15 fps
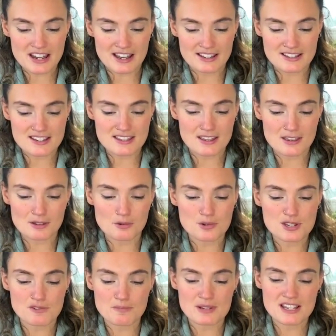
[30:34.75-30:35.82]
and the thought
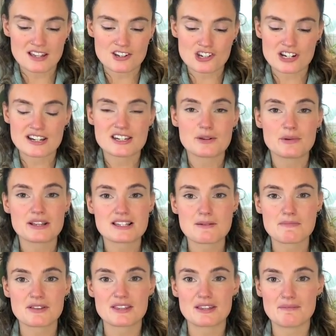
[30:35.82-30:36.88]
of potentially doing
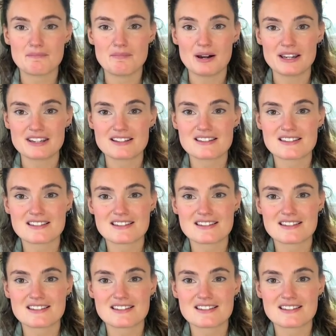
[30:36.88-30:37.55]
something that might,